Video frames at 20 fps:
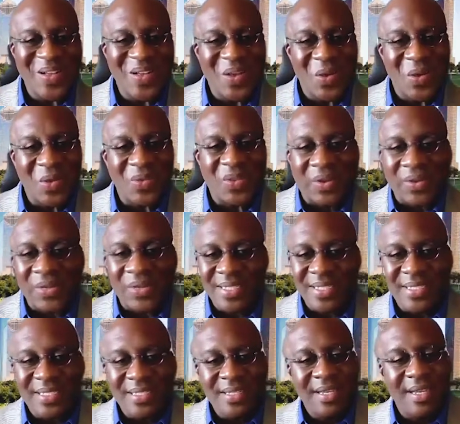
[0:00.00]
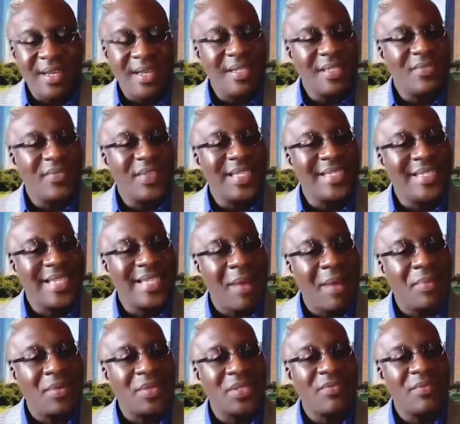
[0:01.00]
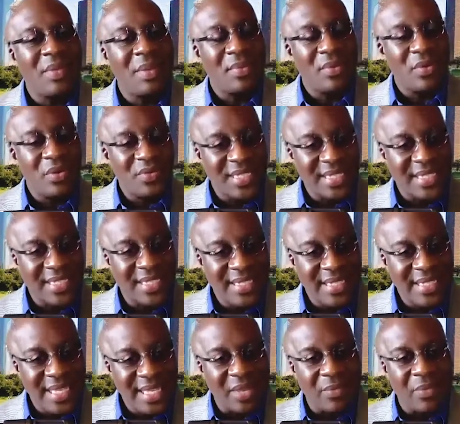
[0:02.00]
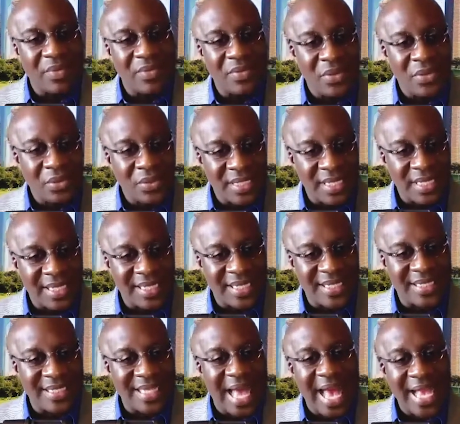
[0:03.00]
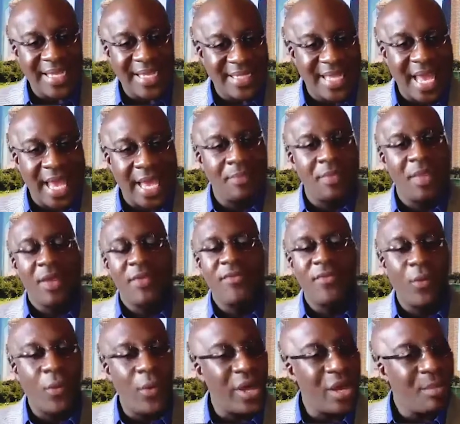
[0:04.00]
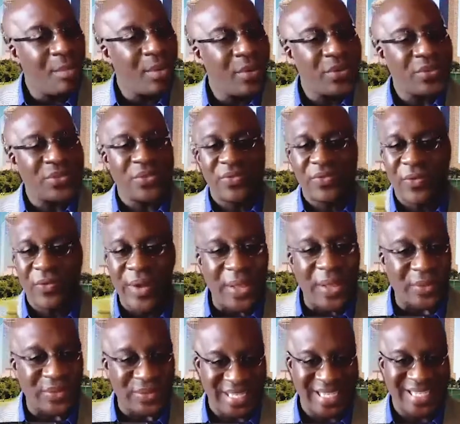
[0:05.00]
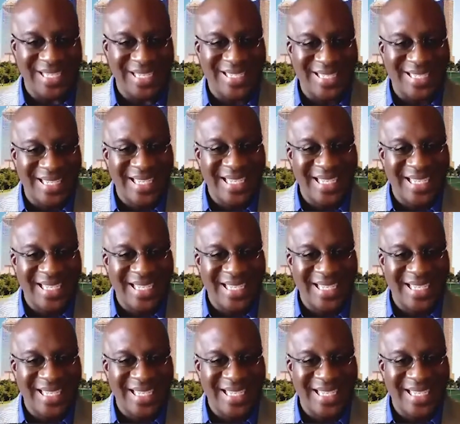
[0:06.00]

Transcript: there's tons of examples of people who have succeeded with those exact same foibles or frailties.